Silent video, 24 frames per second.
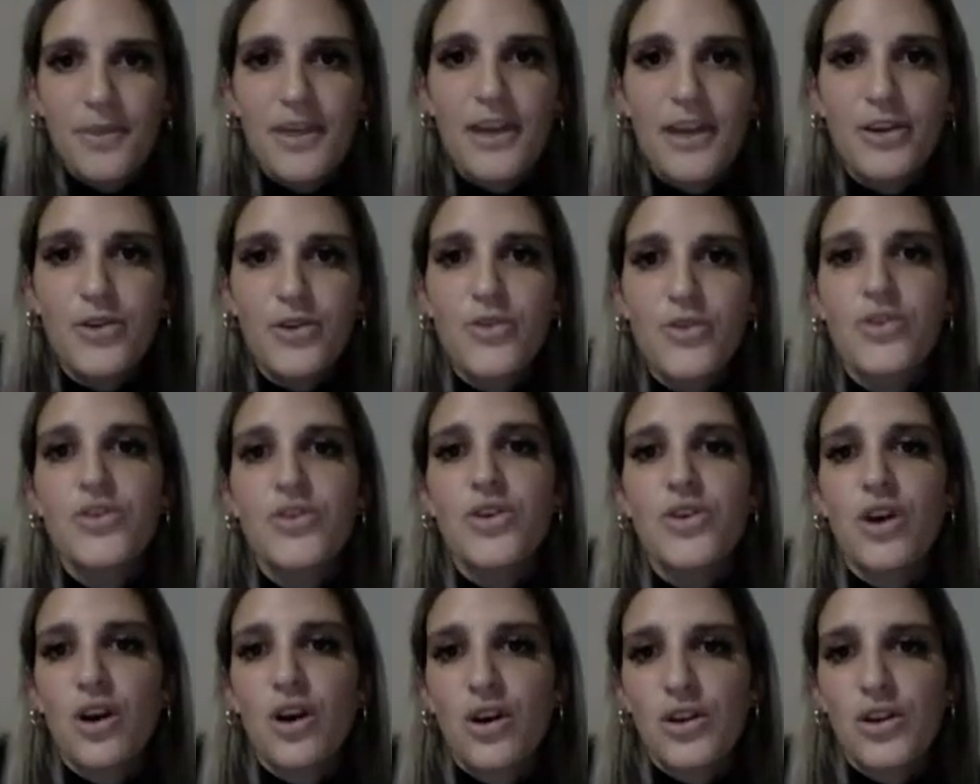they
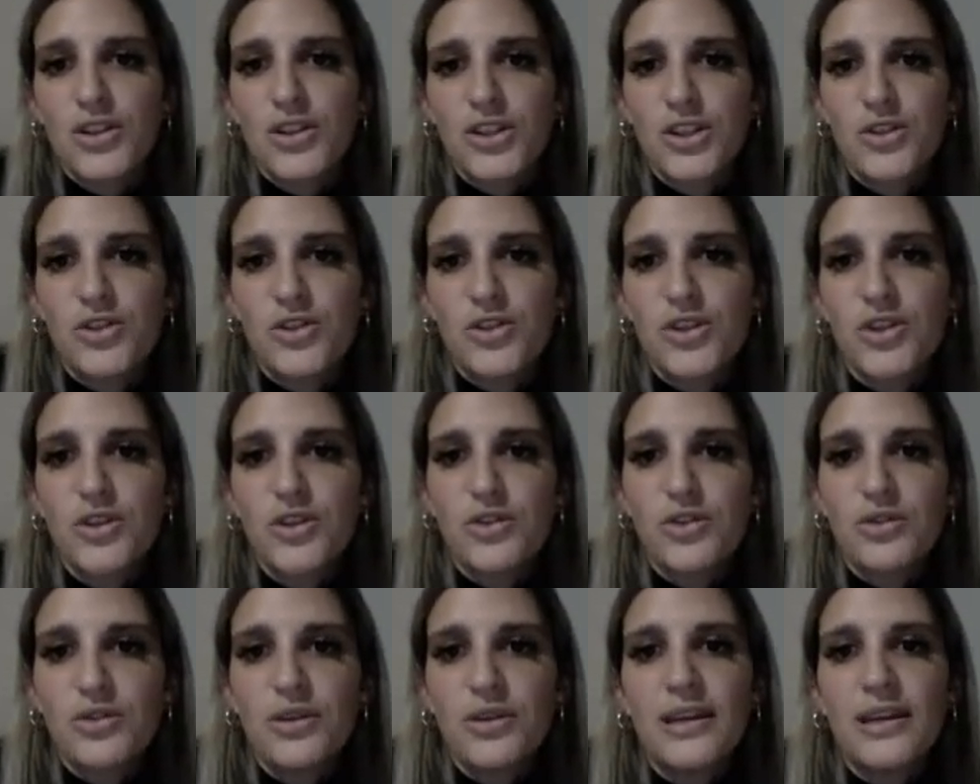could ask you
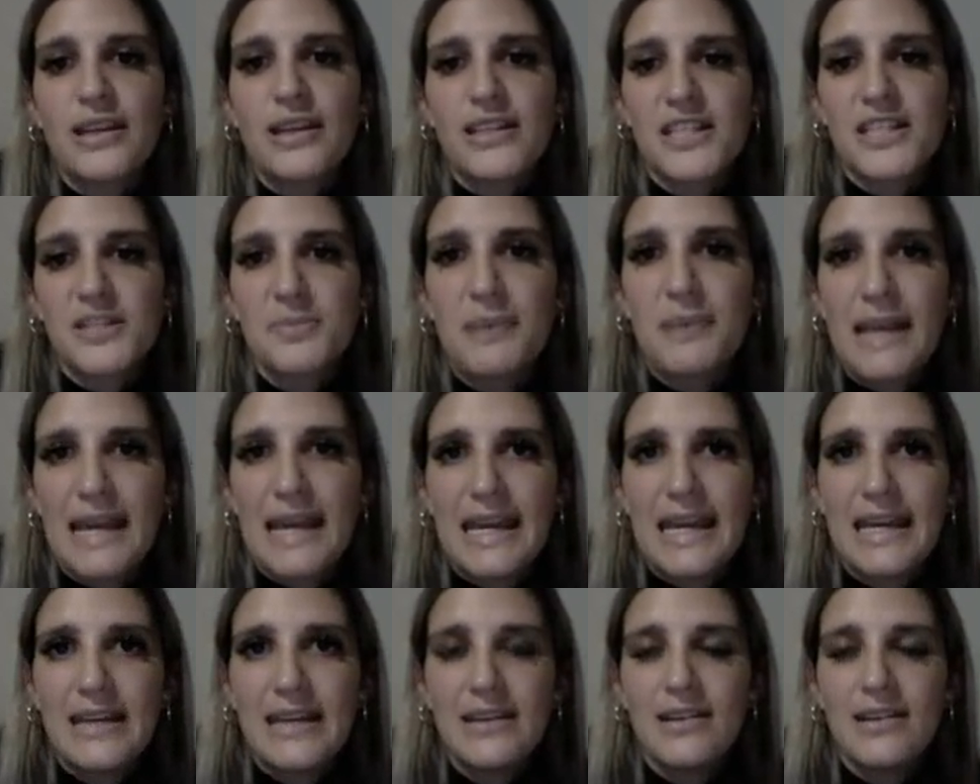to
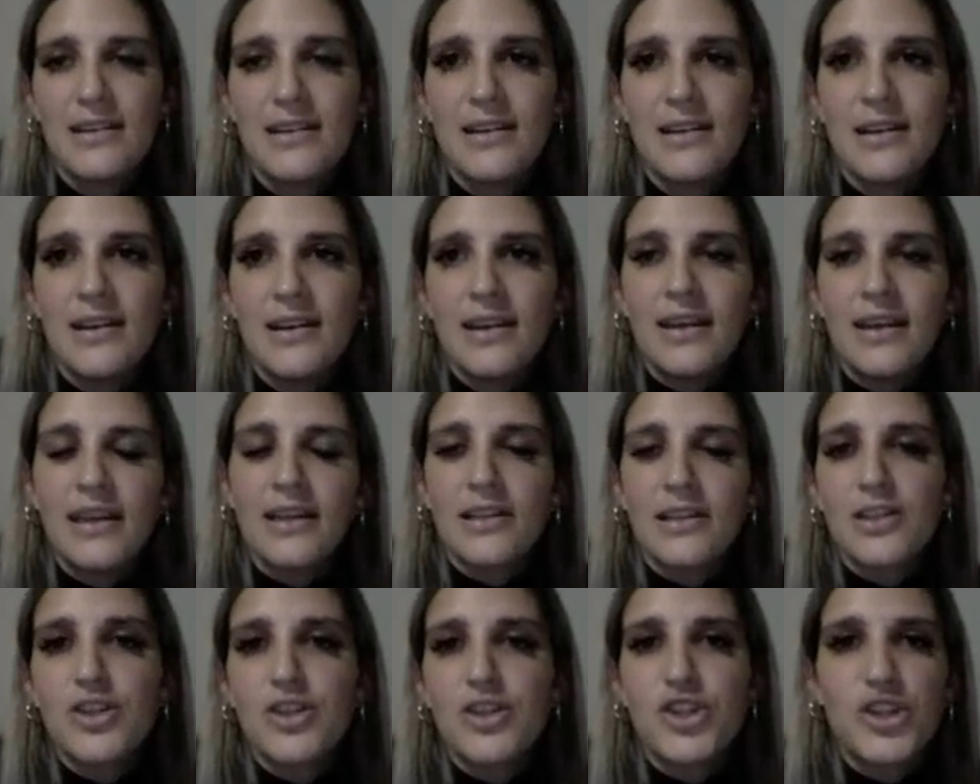explain
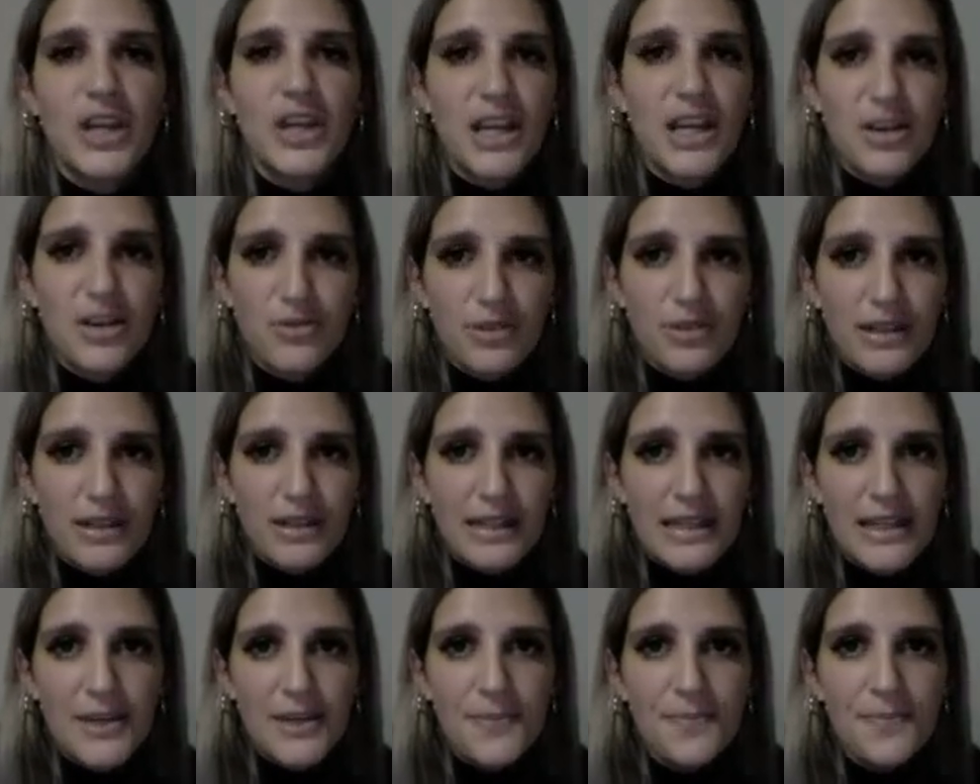it
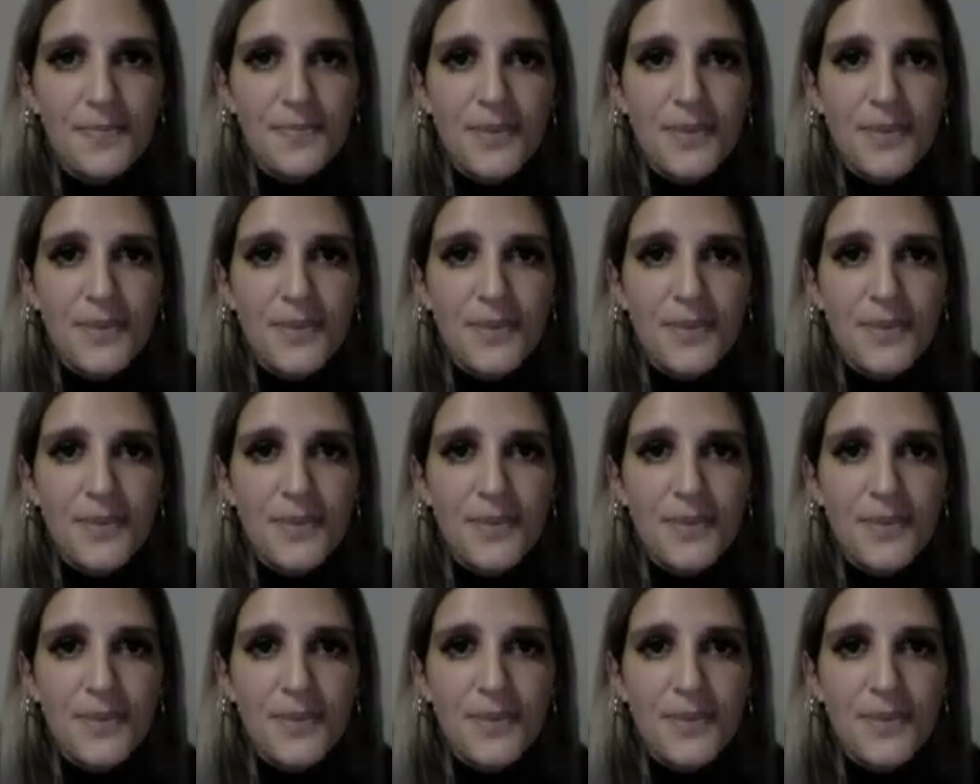generally,